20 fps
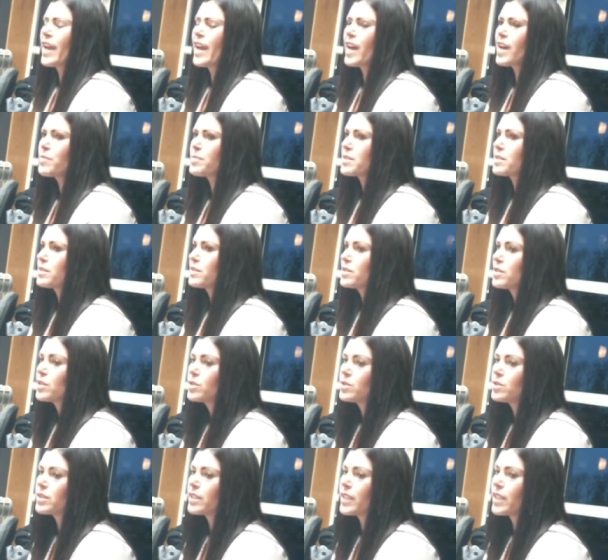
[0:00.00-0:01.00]

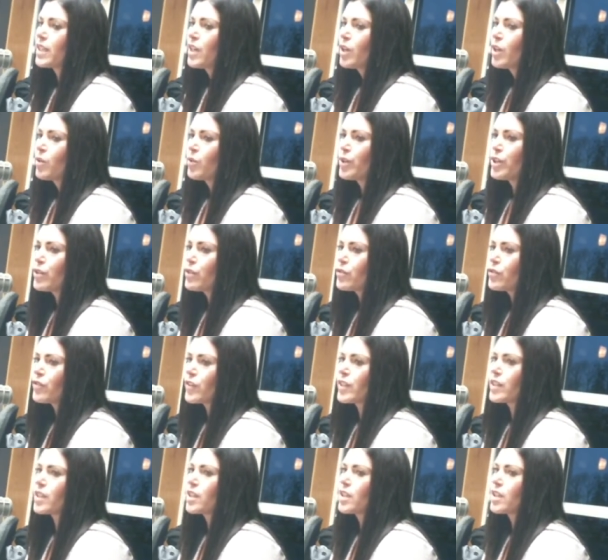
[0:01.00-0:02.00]
Absolutely. When you
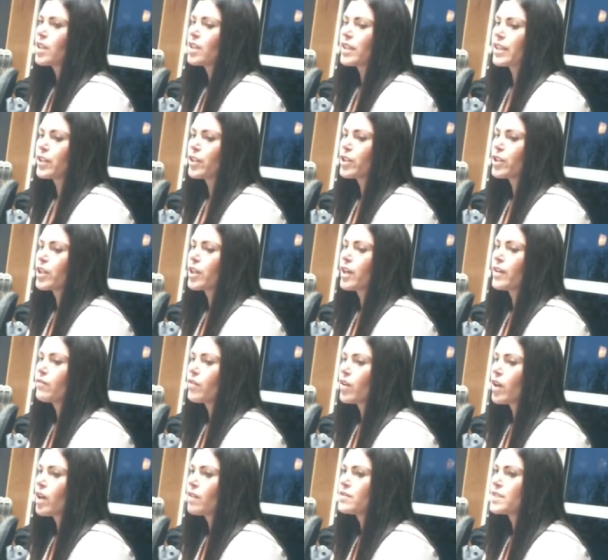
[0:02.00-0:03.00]
feel like you're
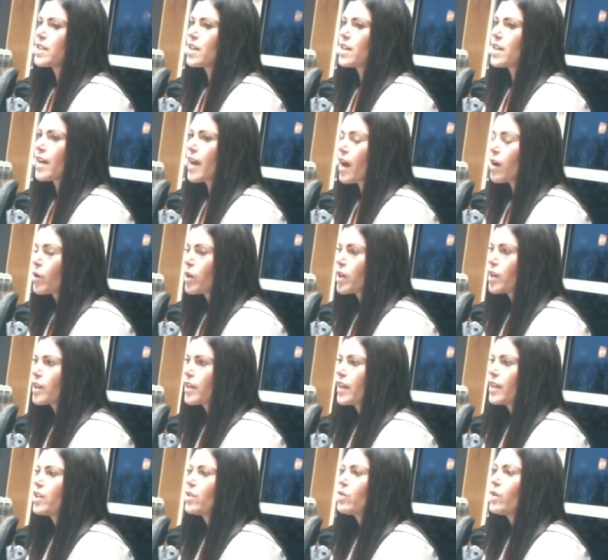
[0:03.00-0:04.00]
involved in a network
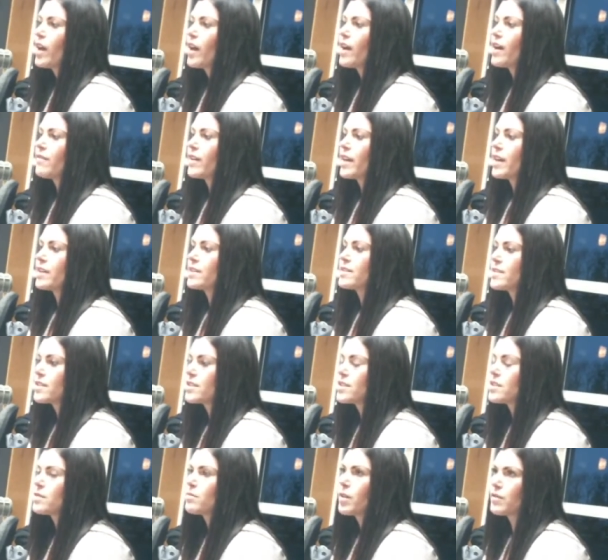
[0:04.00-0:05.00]
and you have a
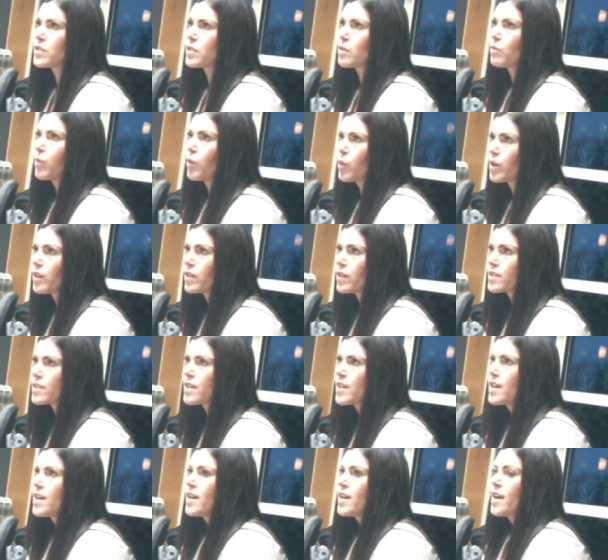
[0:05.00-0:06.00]
system of support,
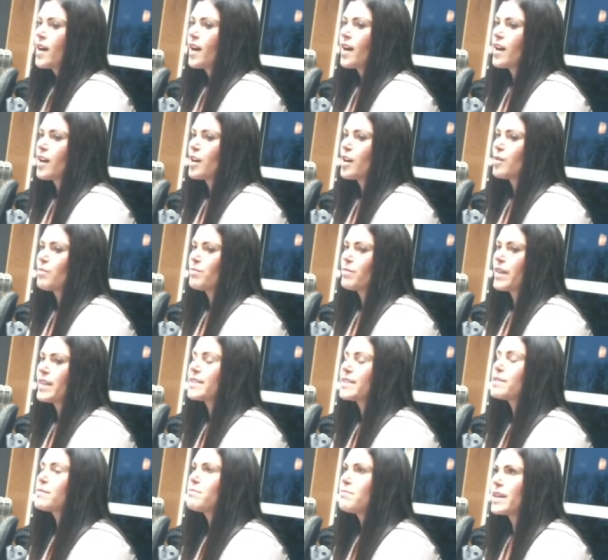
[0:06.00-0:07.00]
um,
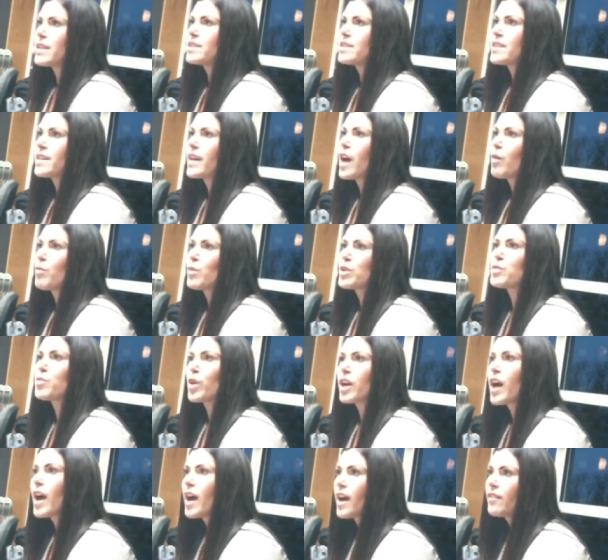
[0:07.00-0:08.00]
it's amazing how much
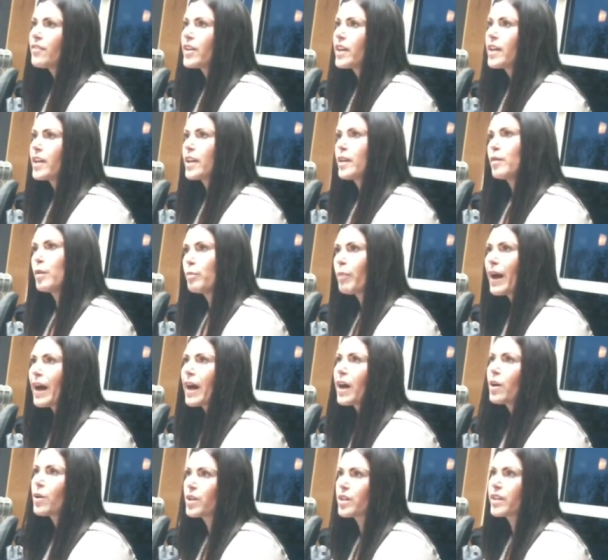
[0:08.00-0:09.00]
more confident and
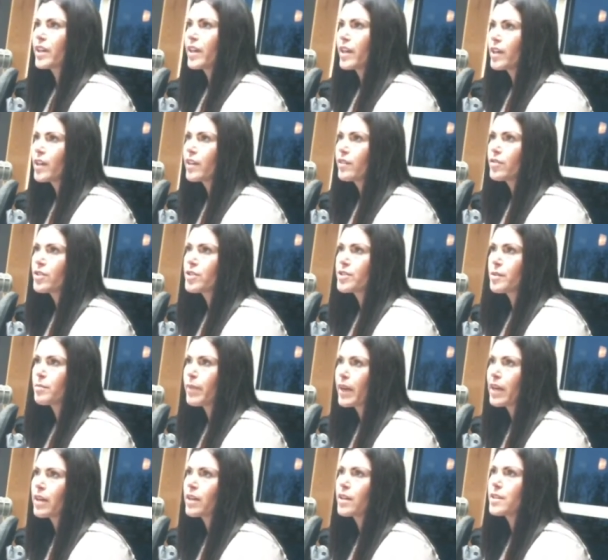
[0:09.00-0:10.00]
empowered caregivers and
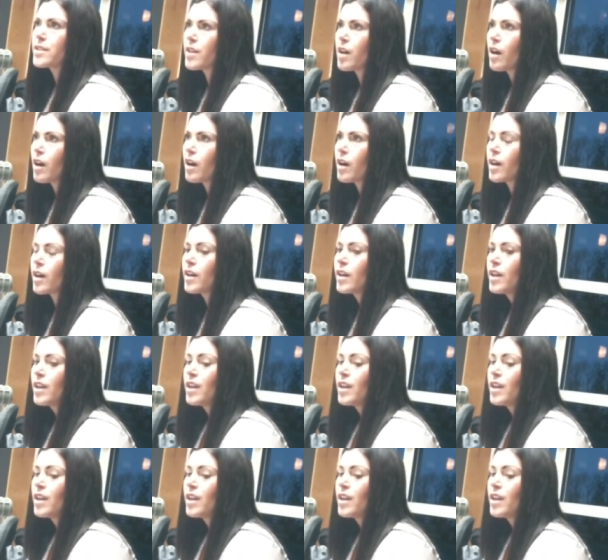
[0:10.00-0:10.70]
parents are.